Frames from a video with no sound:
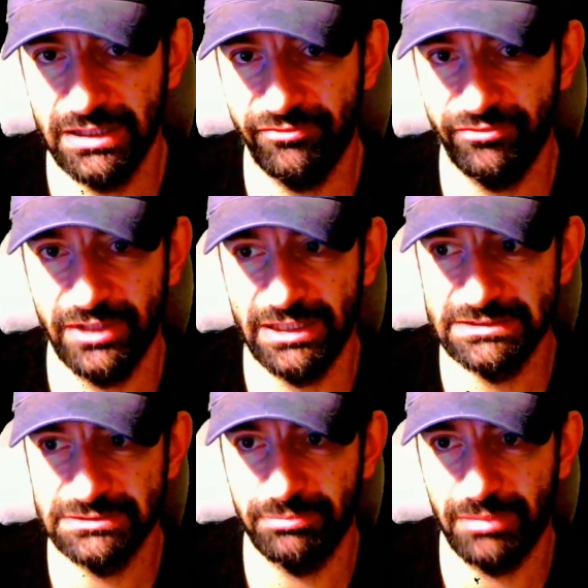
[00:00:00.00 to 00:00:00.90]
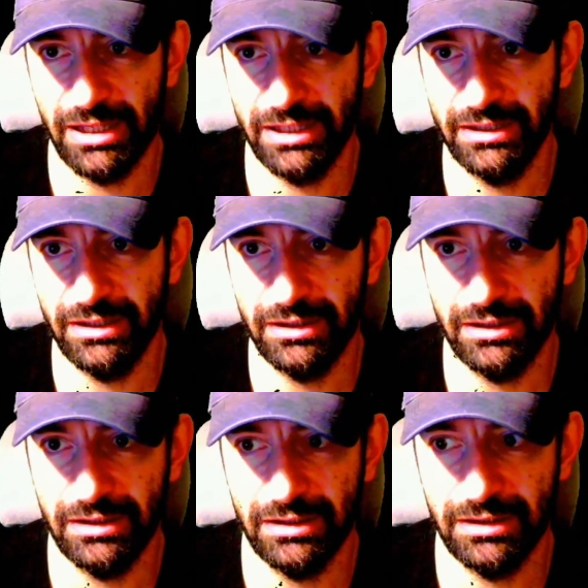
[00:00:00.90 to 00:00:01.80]
if it's my
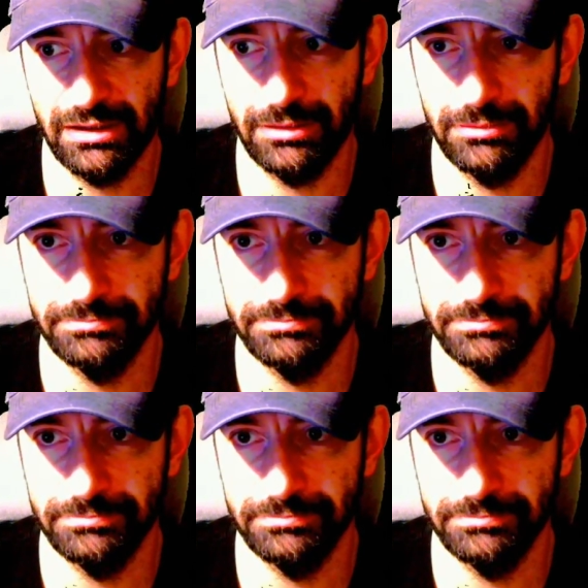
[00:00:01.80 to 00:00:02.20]
uh,